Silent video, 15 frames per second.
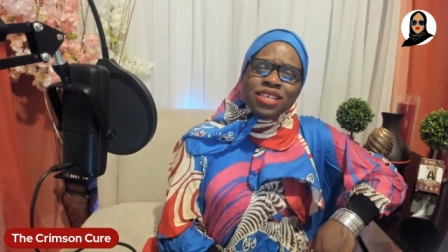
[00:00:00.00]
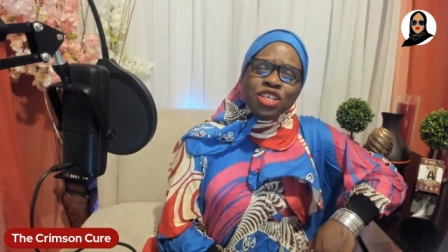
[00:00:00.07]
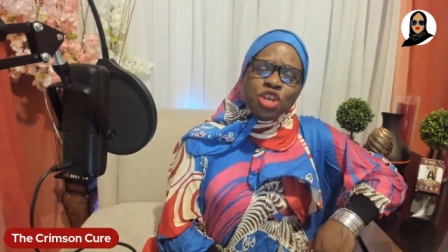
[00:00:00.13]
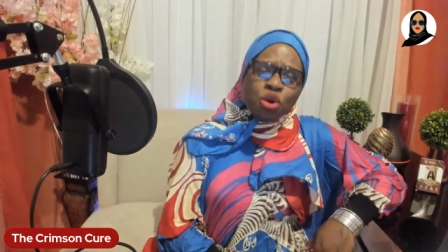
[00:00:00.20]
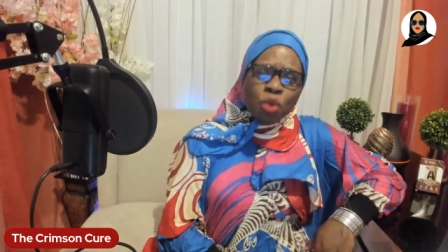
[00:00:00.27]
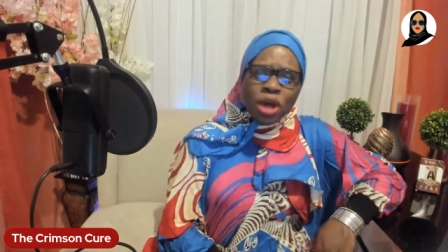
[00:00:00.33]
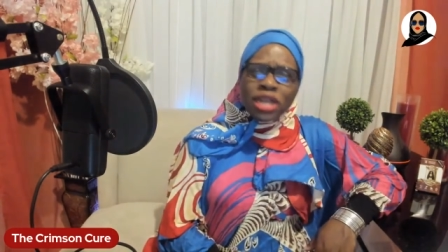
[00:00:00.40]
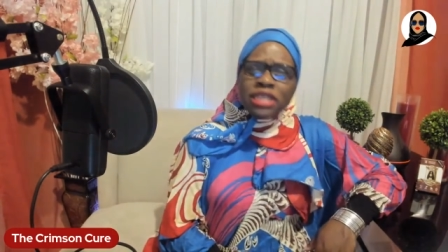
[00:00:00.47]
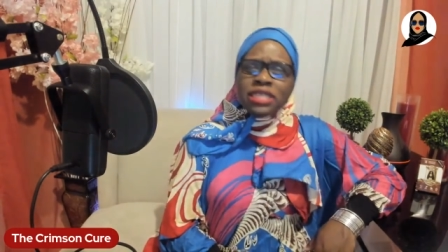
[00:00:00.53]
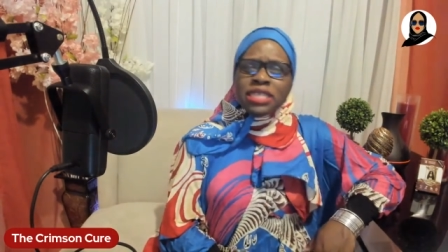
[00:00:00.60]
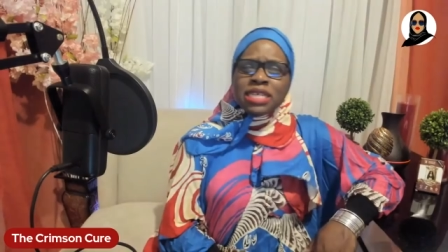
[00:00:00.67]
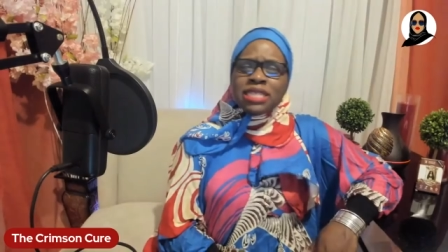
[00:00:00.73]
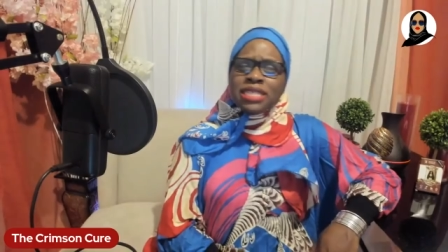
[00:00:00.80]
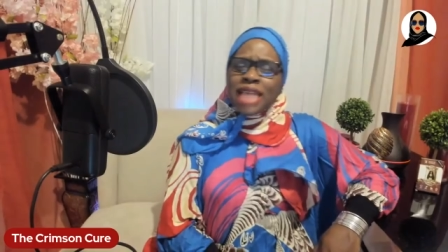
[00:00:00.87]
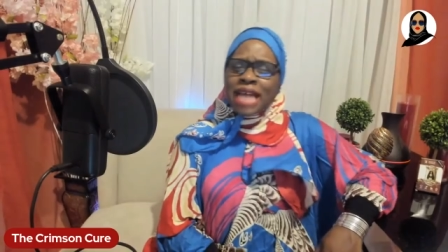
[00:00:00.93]
You want
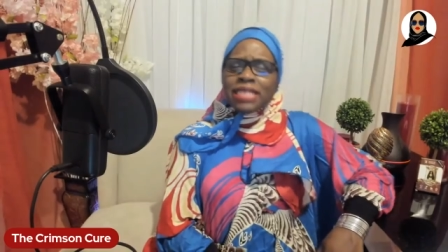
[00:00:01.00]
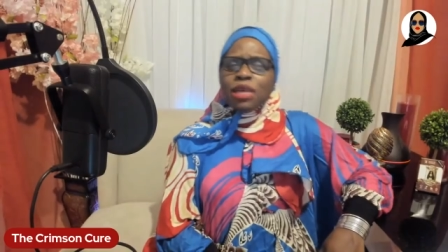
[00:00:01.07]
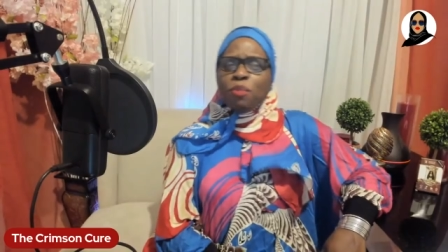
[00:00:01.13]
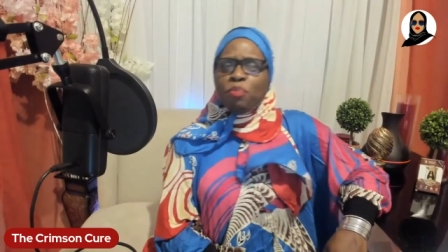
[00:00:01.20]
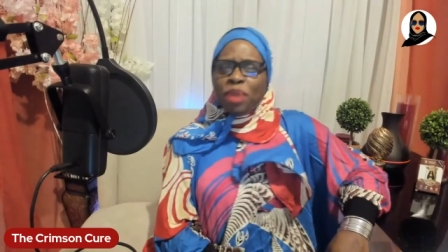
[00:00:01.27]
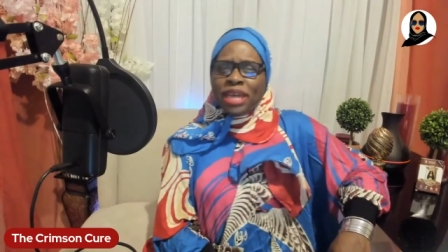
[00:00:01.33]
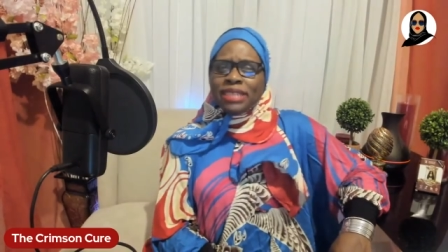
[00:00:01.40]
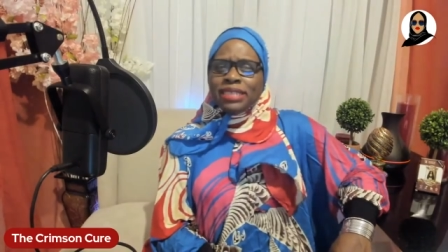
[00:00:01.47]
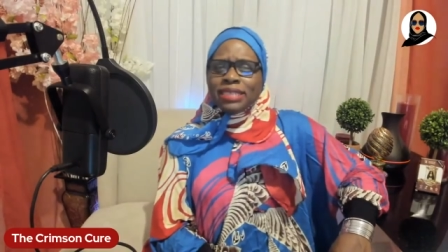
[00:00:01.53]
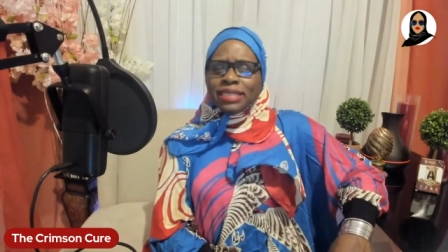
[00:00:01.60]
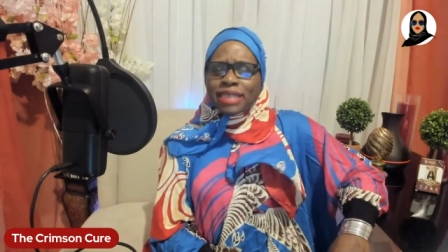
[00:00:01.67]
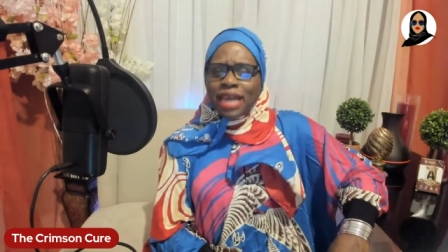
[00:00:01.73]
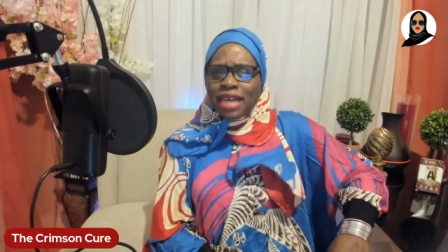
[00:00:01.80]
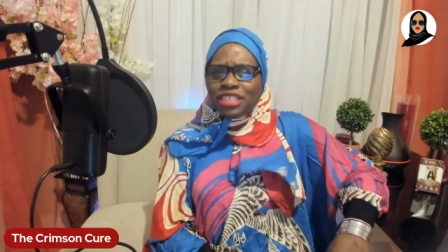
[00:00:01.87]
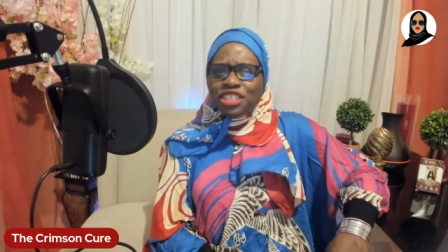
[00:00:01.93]
to? That's a big
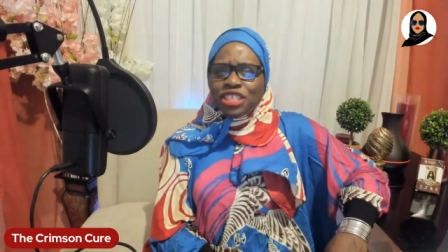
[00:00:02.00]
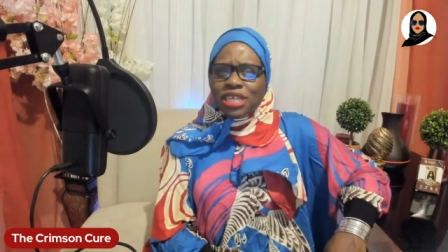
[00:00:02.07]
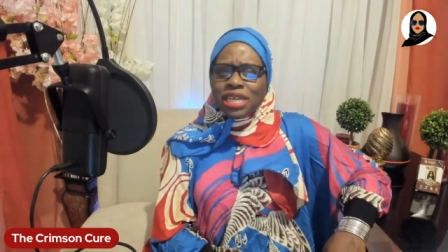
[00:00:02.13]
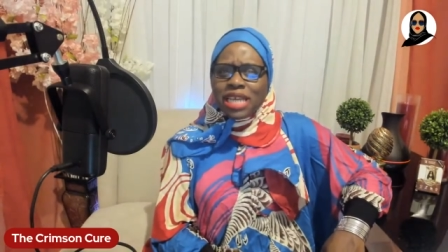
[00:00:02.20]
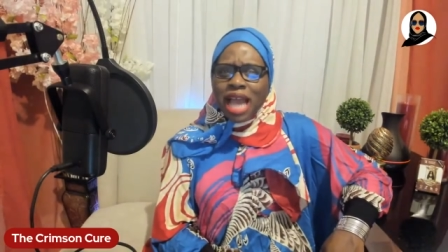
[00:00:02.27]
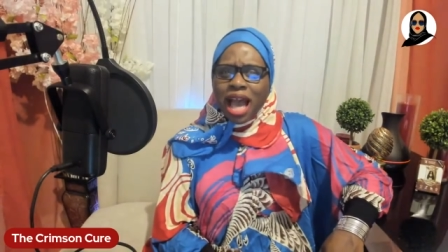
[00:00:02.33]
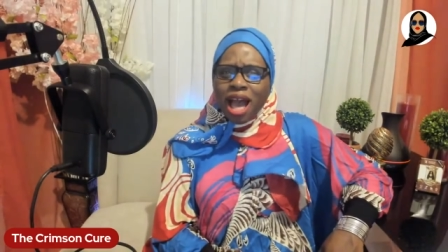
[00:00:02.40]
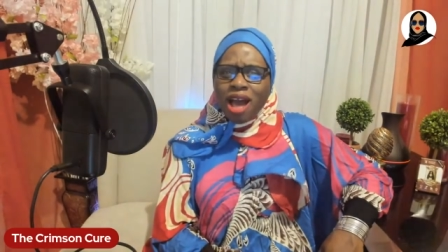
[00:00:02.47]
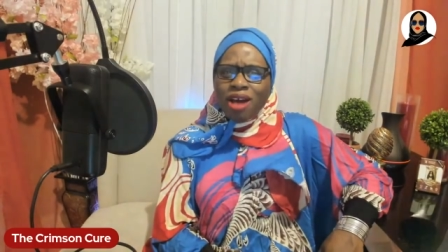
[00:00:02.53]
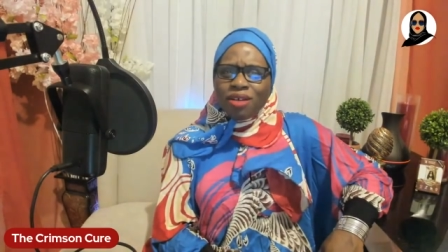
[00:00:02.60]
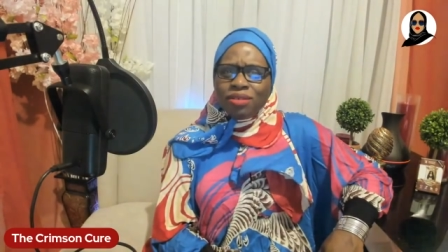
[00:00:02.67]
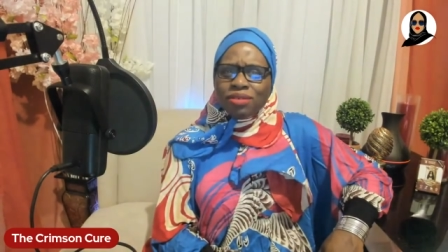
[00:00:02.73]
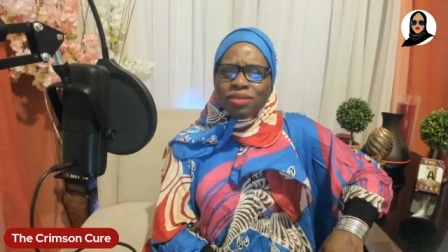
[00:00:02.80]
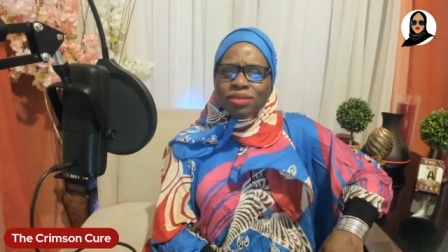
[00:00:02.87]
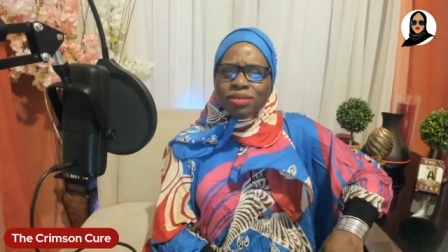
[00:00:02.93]
discussion to y'all.